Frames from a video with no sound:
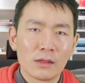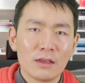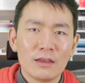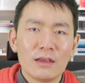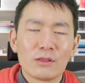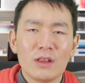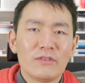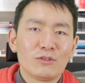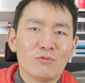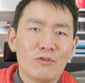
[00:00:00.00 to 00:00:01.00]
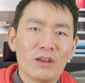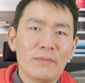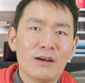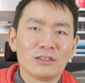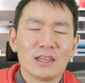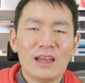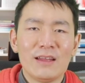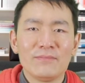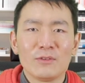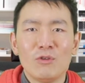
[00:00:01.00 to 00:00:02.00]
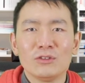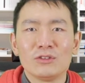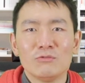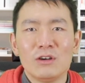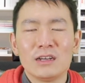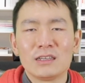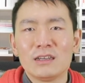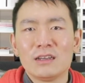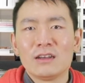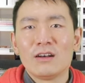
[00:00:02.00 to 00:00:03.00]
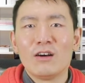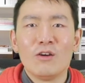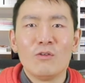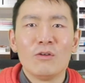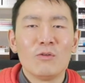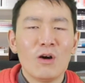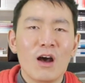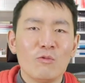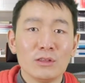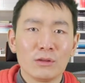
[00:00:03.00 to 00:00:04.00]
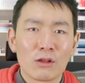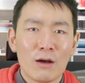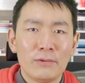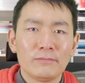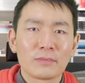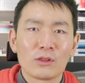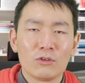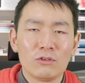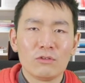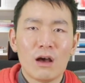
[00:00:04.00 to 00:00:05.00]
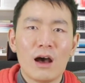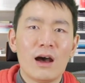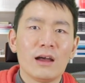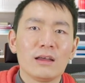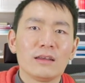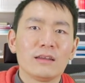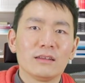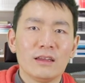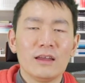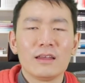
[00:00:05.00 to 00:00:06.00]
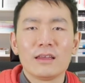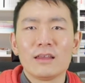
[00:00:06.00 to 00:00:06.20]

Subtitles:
So you never need to worry about when to work or when to stop. So you are the